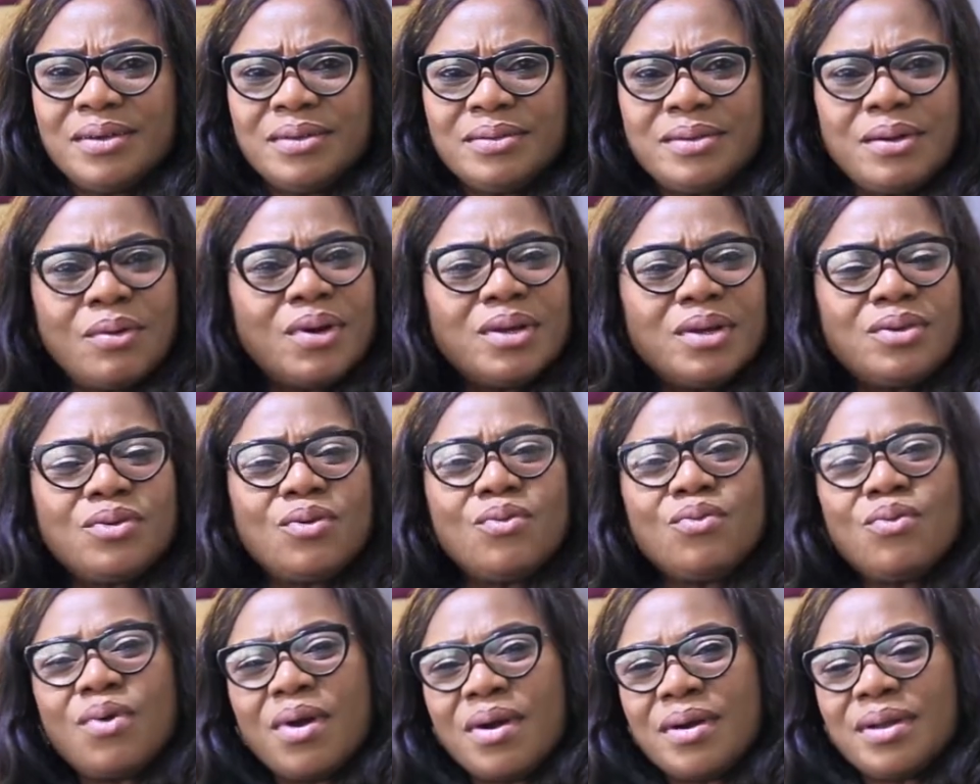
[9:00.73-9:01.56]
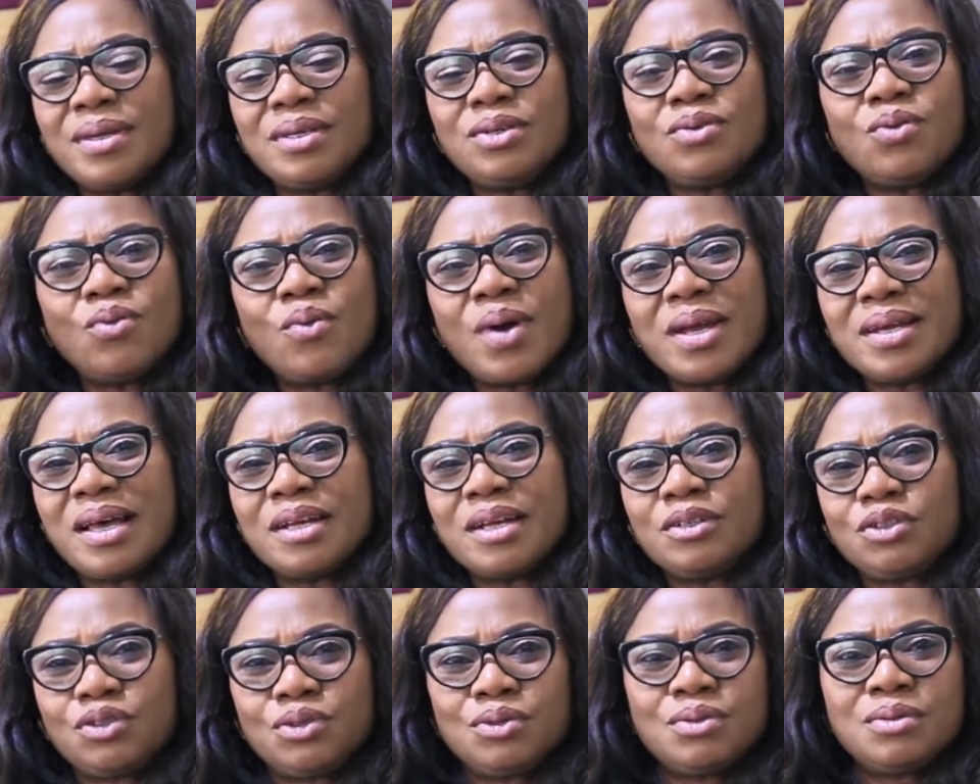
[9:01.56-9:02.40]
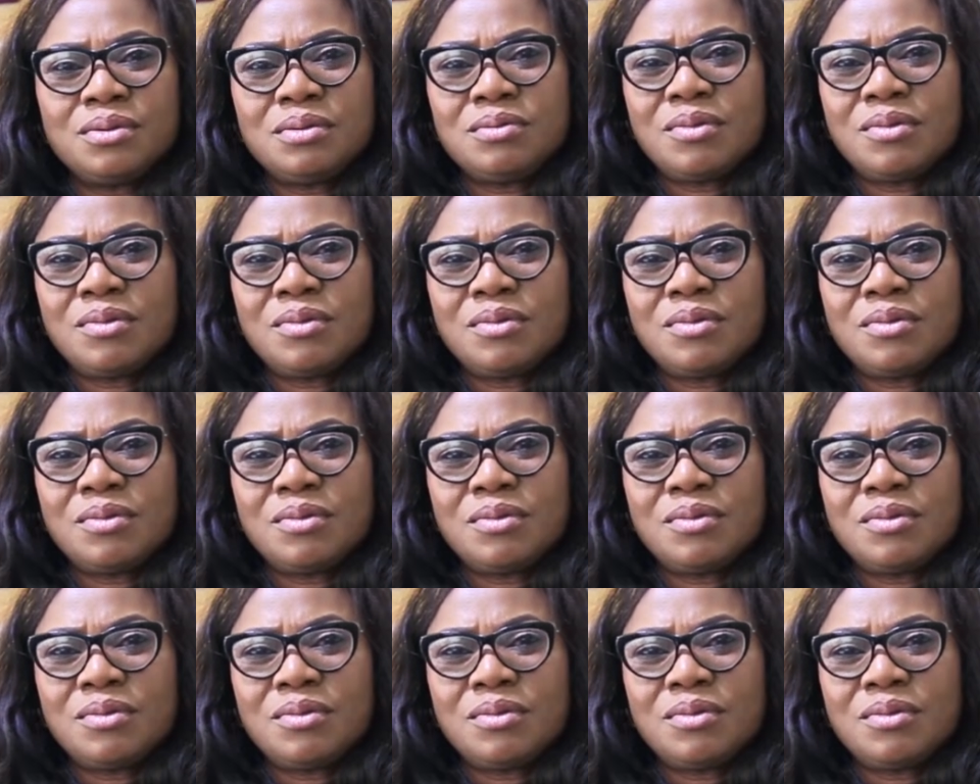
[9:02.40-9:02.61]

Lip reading: Well, don't worry, you weather through.